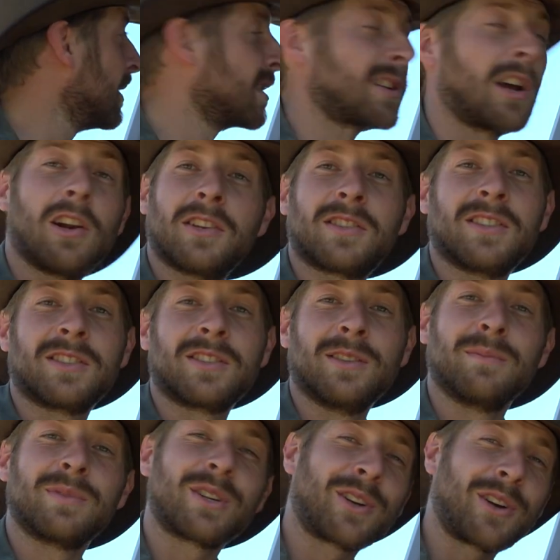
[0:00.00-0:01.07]
and solar
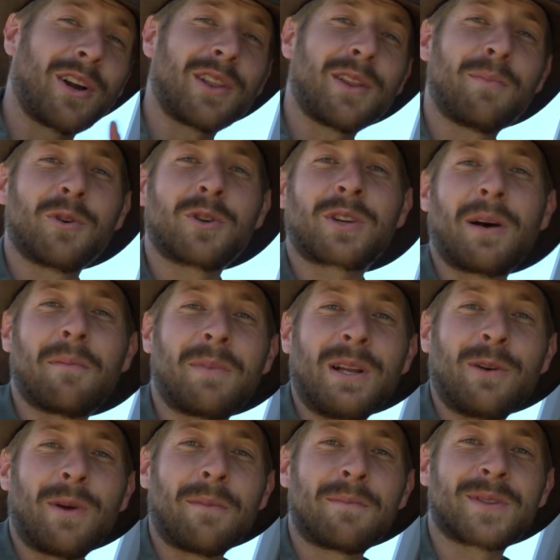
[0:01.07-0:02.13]
systems, go to the Bush Company
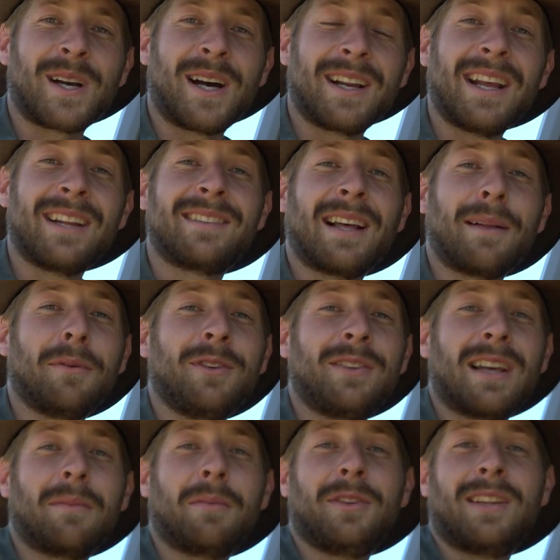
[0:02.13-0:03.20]
website at
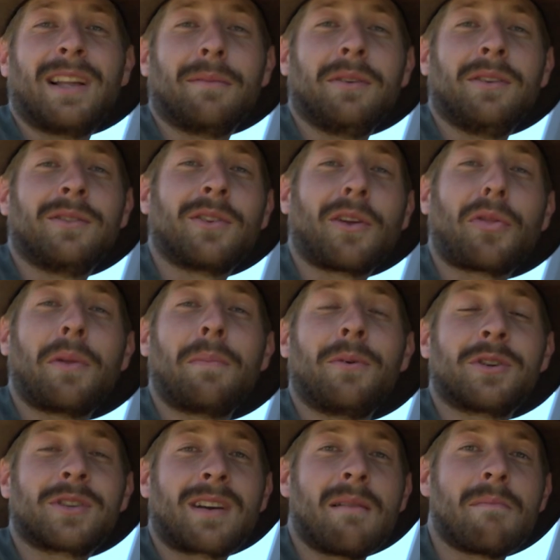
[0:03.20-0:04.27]

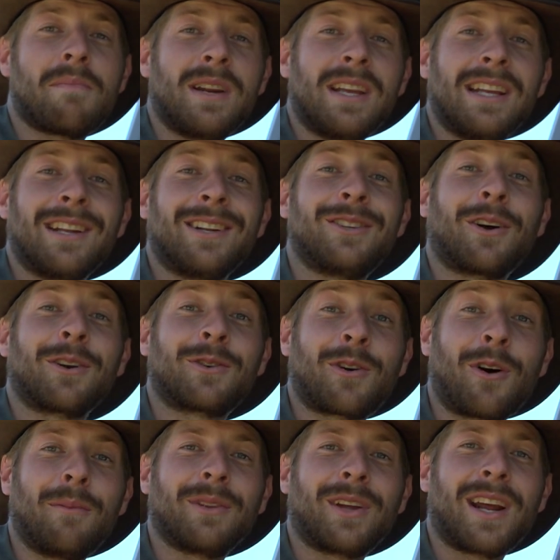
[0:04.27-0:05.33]

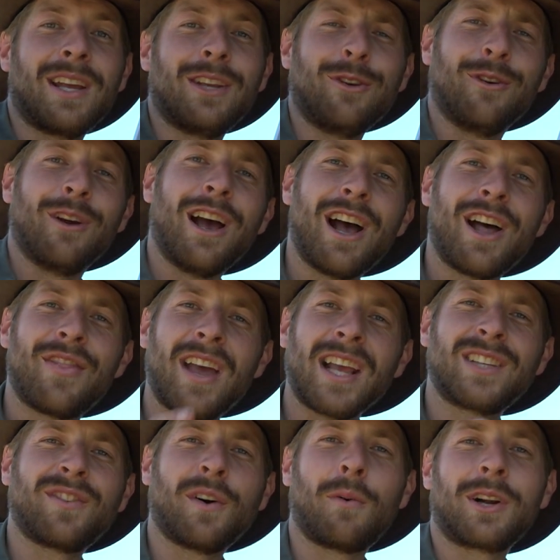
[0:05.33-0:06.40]
www.thebushcompany.com.au.
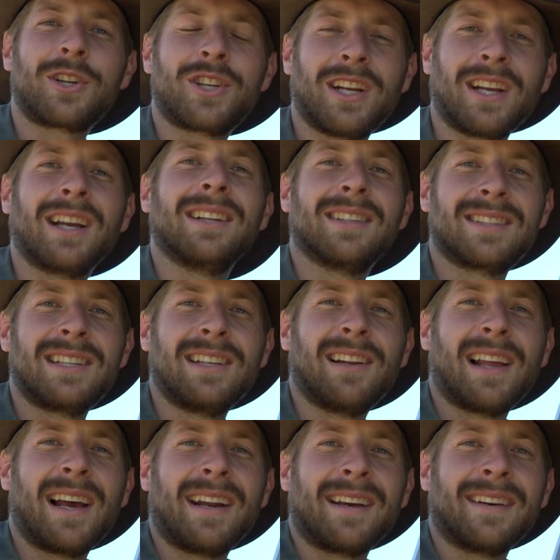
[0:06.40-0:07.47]
Thanks for watching and see you
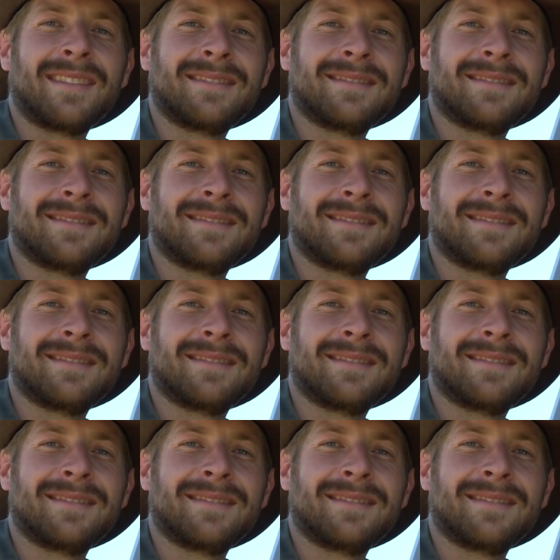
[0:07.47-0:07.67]
later.